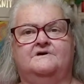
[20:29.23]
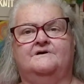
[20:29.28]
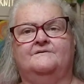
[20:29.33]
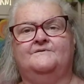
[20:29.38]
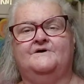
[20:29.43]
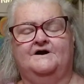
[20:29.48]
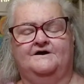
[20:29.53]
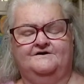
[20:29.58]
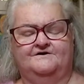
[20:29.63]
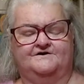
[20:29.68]

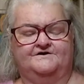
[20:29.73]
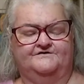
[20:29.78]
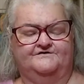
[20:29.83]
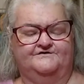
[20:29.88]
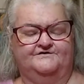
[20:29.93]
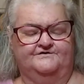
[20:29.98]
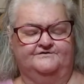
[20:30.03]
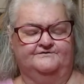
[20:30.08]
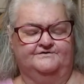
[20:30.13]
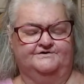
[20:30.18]
I'm kind of
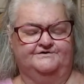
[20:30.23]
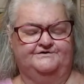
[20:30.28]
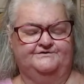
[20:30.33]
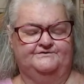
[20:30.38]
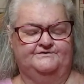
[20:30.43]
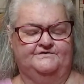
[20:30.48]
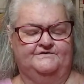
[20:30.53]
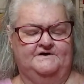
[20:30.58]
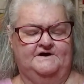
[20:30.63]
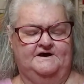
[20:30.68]
considering
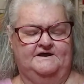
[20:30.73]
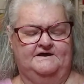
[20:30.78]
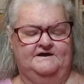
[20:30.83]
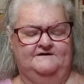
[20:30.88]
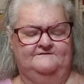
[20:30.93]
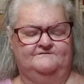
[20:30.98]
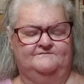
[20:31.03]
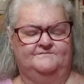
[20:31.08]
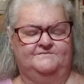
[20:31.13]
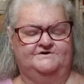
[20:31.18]
doing that. I
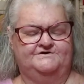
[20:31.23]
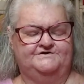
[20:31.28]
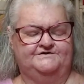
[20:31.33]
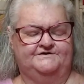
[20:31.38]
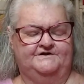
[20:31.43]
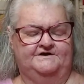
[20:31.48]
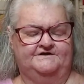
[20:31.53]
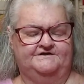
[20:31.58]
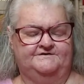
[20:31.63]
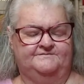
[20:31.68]
haven't
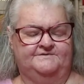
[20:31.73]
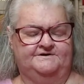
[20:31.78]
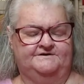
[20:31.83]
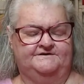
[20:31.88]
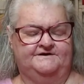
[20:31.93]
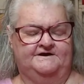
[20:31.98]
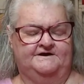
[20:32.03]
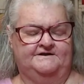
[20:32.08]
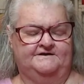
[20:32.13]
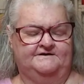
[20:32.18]
mentioned that to Big
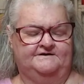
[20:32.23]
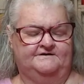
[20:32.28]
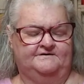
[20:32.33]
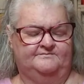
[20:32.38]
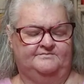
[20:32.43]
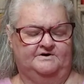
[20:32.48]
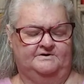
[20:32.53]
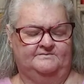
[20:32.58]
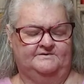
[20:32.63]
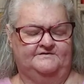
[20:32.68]
Daddy.
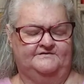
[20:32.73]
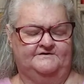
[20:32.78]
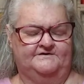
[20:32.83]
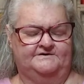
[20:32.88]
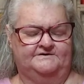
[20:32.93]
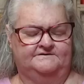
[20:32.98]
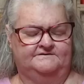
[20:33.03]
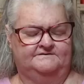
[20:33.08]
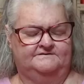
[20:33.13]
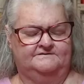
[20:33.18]
He'll probably
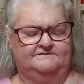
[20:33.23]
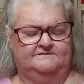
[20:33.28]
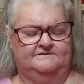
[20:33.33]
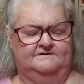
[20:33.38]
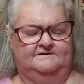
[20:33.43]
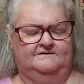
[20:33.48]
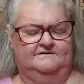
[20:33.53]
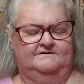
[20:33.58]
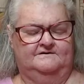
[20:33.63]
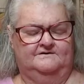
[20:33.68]
think,
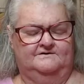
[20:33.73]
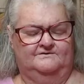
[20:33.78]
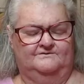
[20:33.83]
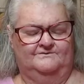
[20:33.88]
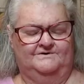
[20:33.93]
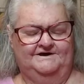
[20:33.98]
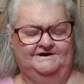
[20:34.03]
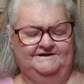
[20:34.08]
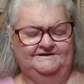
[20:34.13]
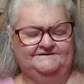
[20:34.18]

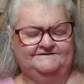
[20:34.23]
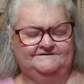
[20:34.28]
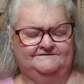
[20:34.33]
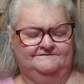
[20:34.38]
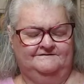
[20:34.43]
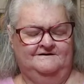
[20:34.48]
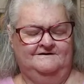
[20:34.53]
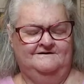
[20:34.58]
what?